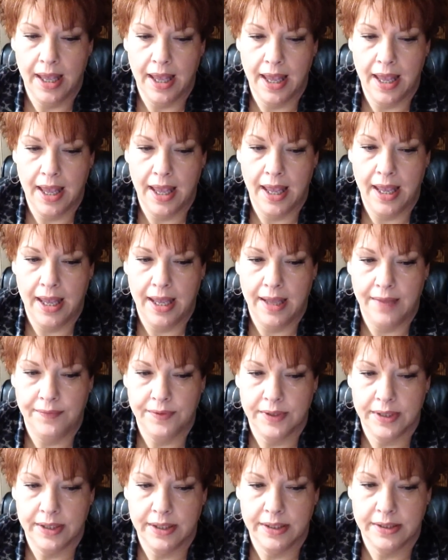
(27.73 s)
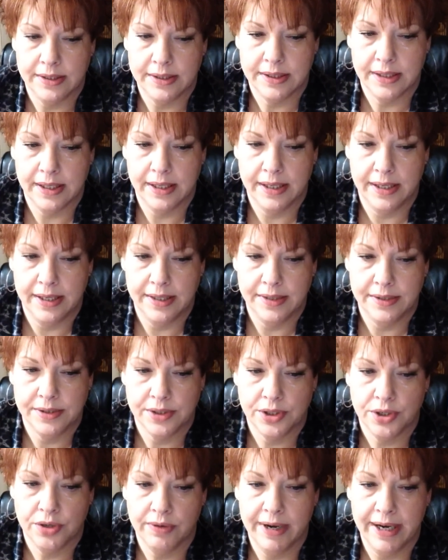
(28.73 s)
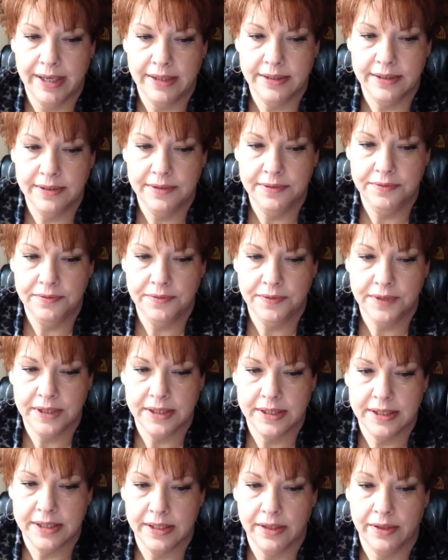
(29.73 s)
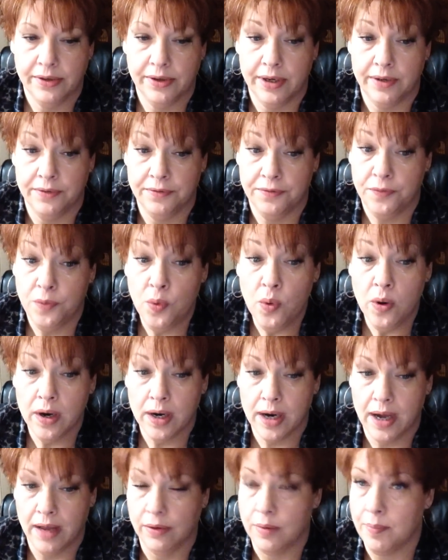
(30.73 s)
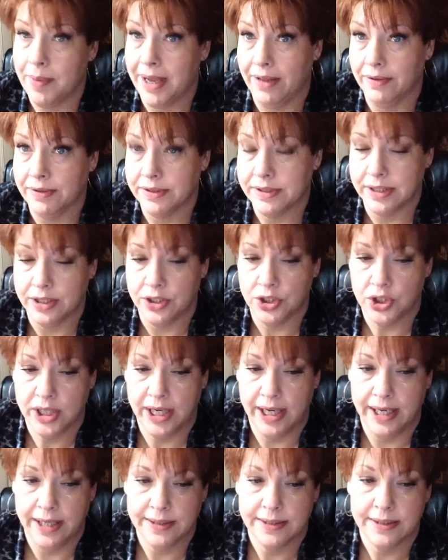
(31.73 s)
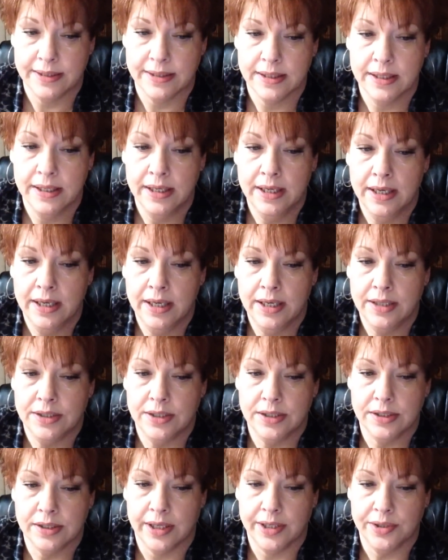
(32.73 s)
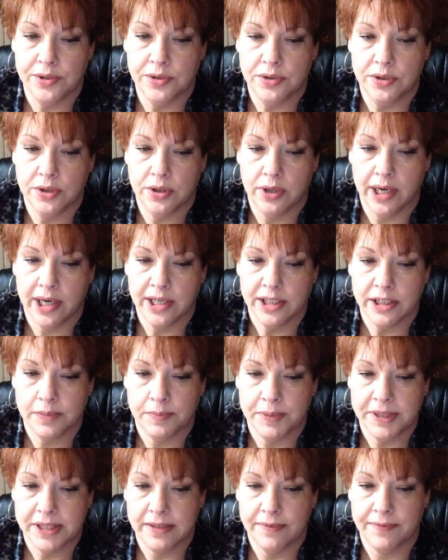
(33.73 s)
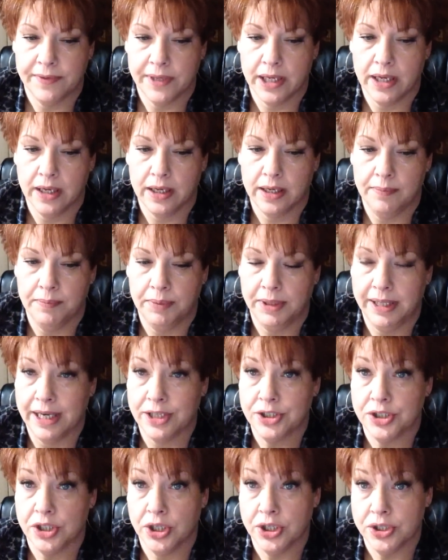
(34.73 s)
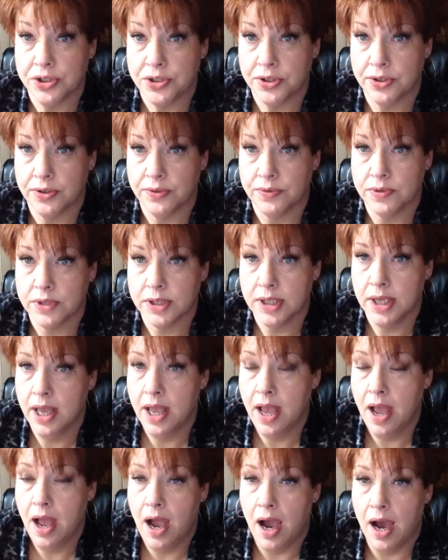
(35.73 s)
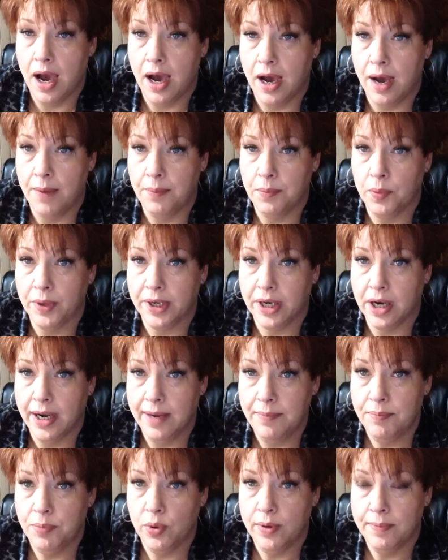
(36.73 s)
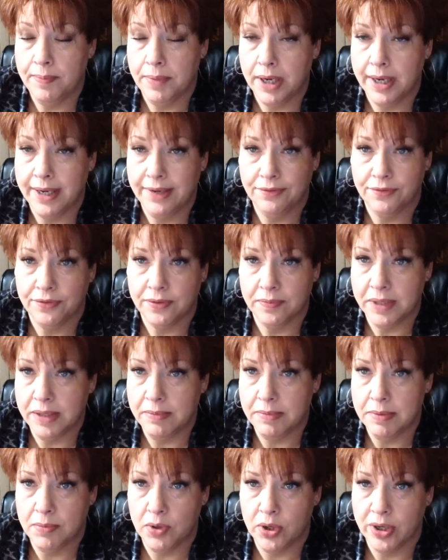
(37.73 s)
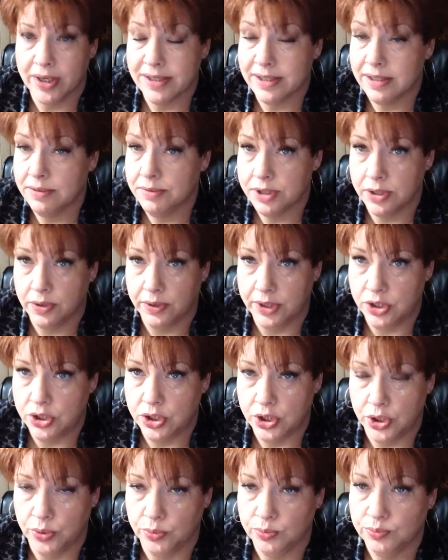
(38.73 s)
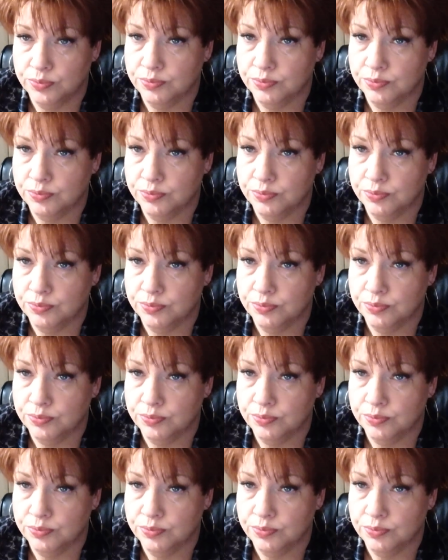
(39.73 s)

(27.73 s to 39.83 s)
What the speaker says: And it says corrective concealer in 4 color balancing shades designed to target specific complexion concerns. When I bought mine from Neiman Marcus, there was only 2.